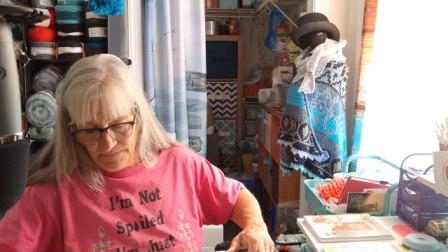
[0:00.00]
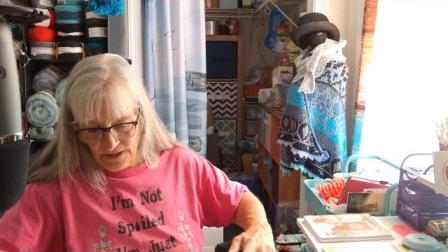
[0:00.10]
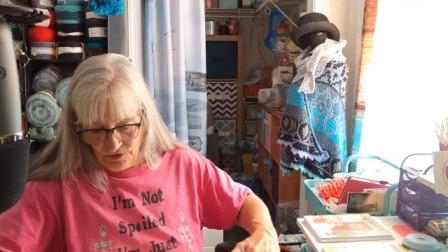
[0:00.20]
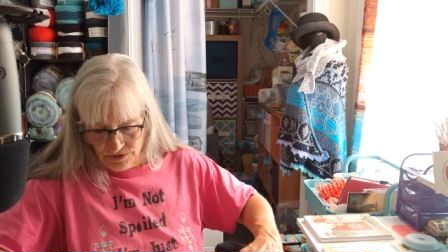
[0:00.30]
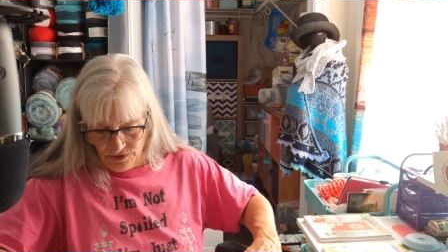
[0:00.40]

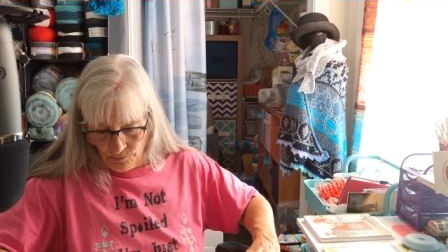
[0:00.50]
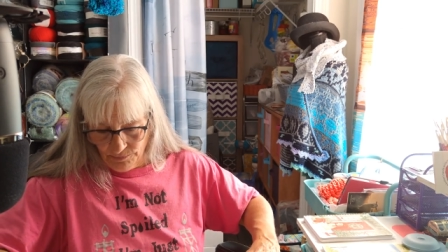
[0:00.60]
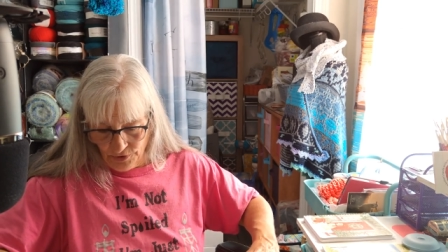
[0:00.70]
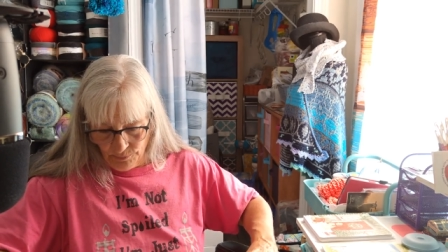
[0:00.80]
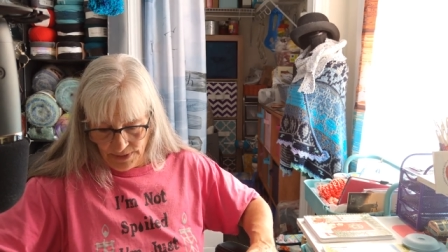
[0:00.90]

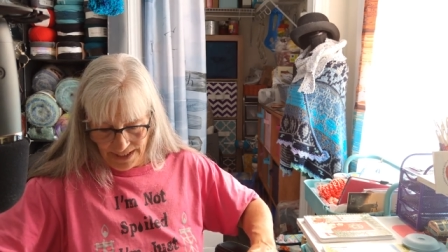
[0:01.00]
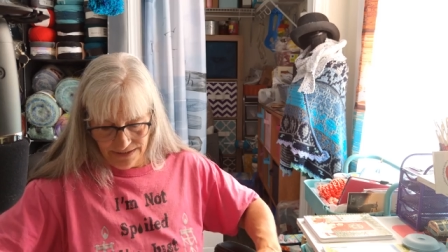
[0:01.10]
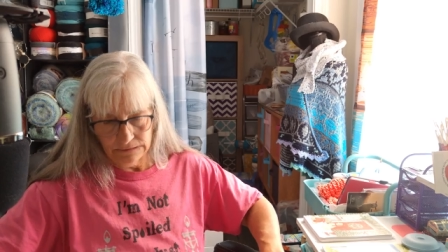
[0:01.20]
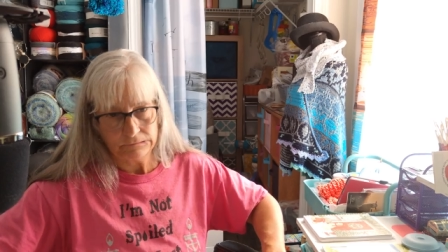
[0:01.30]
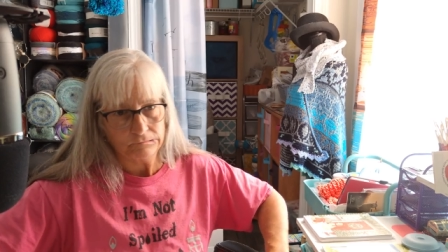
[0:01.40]
They're
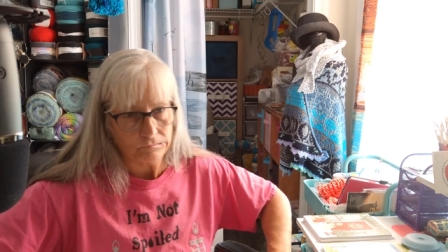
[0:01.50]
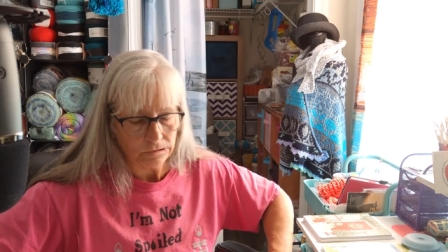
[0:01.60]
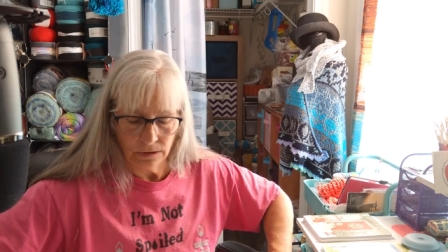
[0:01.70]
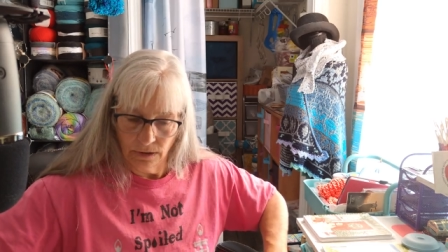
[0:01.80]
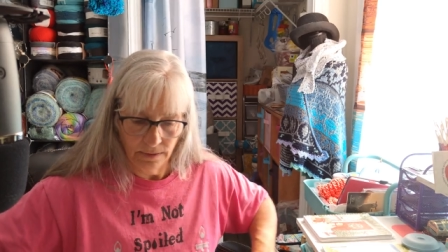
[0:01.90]
blends.
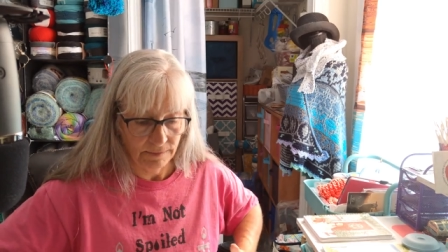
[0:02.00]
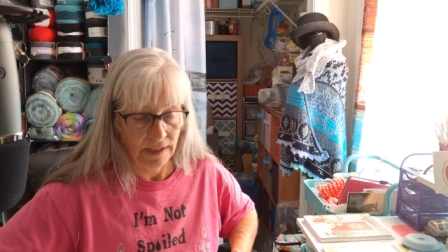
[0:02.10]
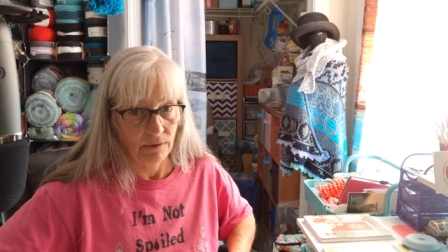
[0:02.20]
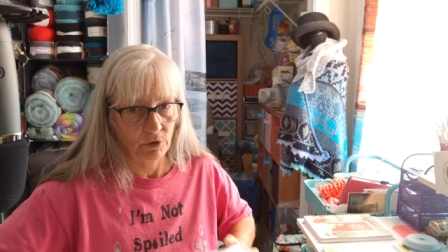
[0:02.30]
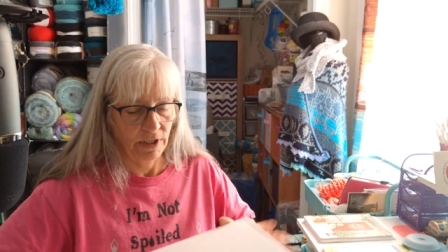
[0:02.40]

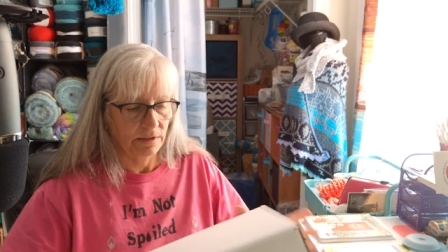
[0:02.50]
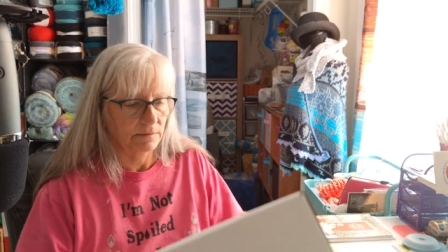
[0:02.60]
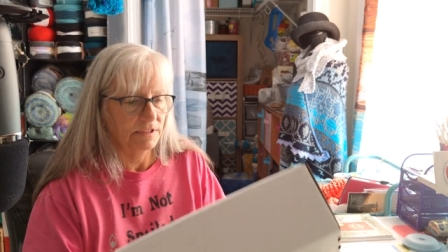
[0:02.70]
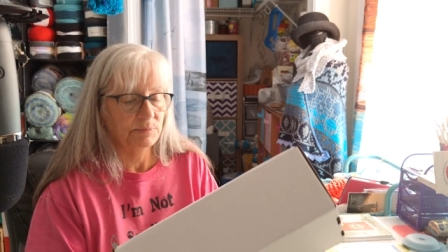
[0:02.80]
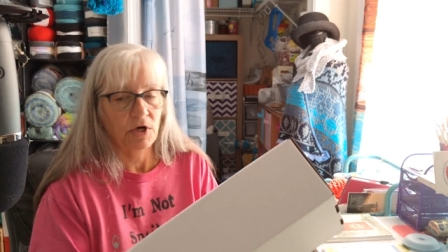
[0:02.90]
Yeah, I really had it.
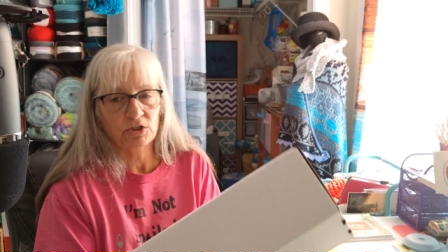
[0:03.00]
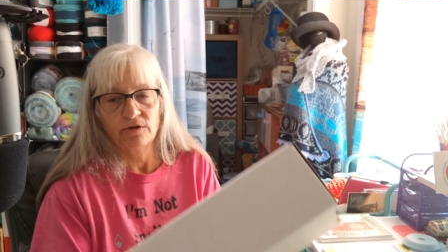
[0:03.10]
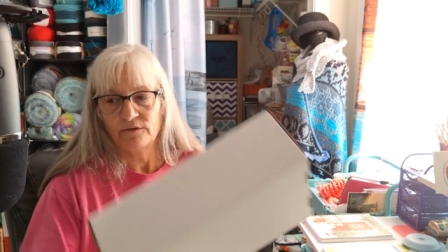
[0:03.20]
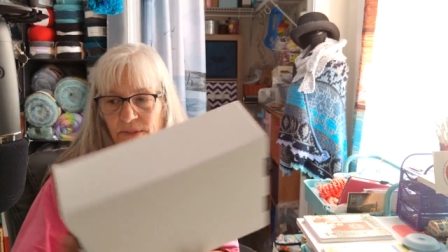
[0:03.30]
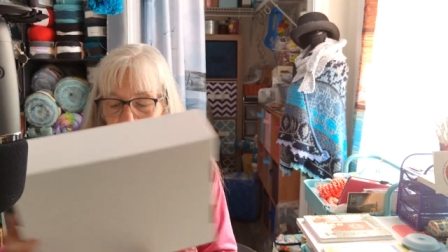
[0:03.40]
These boxes ought to be